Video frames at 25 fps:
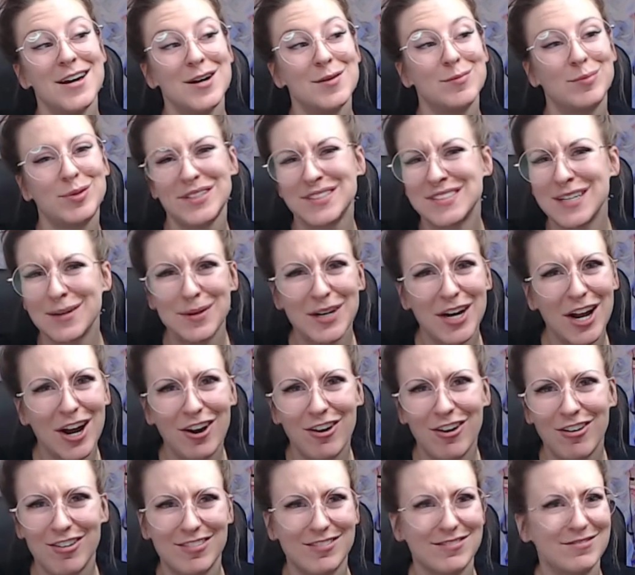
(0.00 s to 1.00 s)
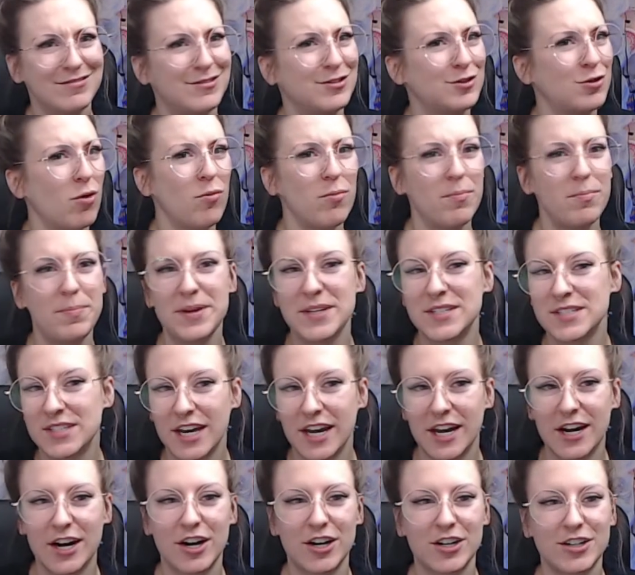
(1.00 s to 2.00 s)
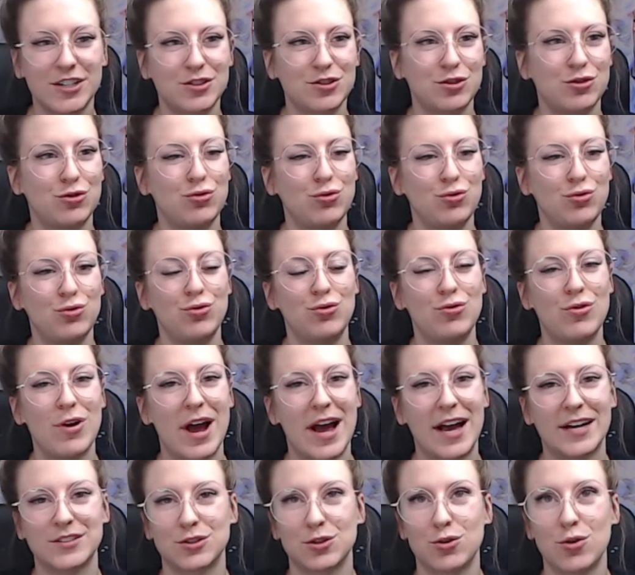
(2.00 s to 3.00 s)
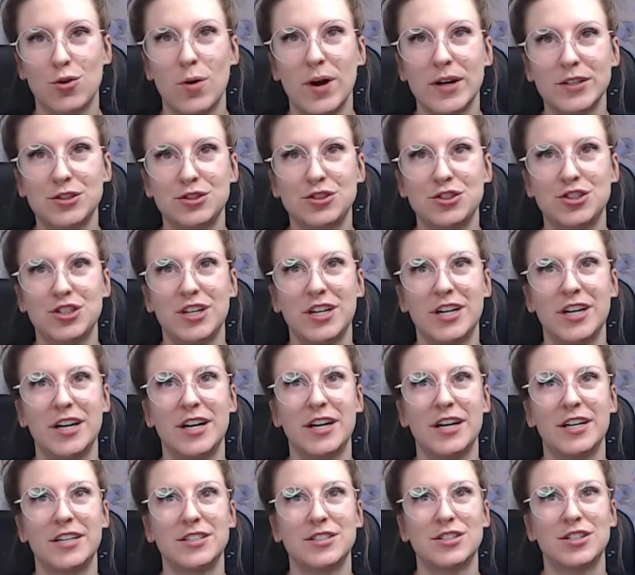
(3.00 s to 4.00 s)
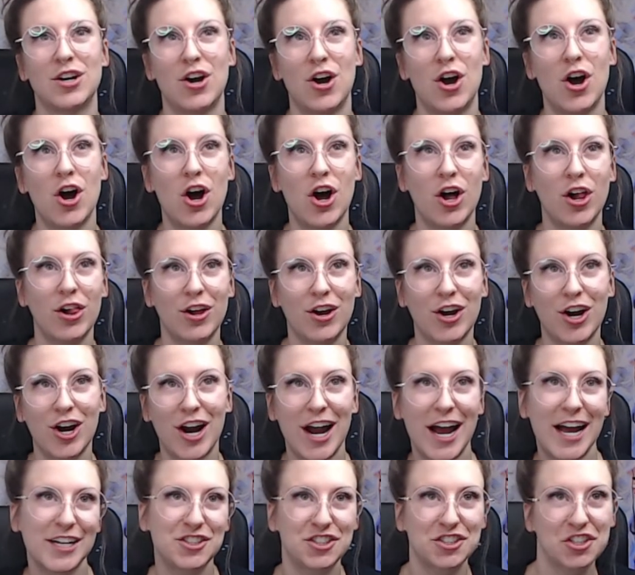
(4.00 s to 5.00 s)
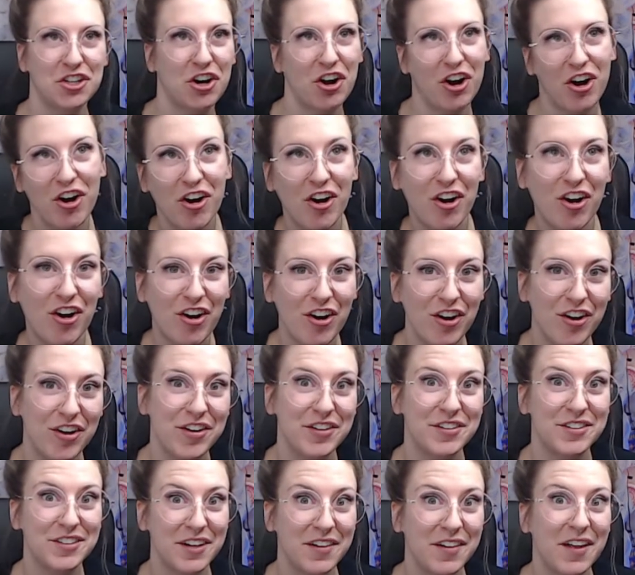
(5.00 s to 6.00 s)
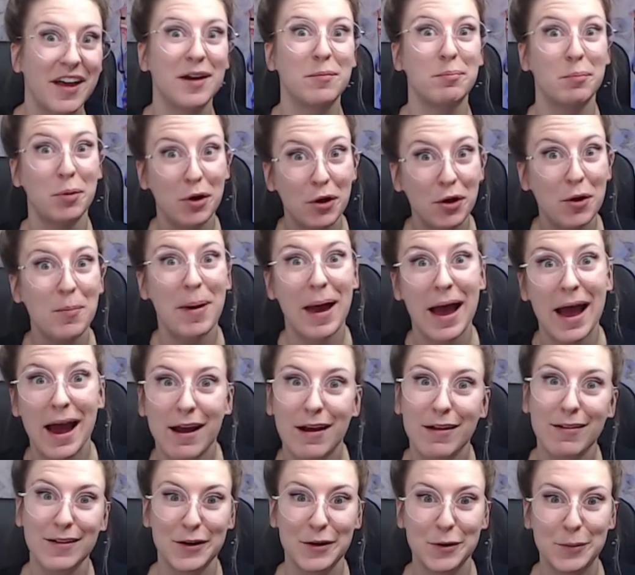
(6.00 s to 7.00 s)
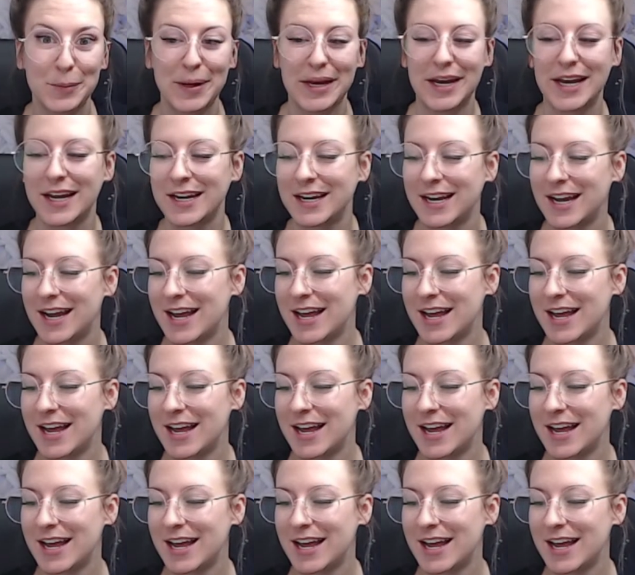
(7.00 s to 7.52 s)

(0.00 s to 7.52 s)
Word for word: Please let me know. Don't be scared to ask a question, to holler at your girl, to like pull it back a little bit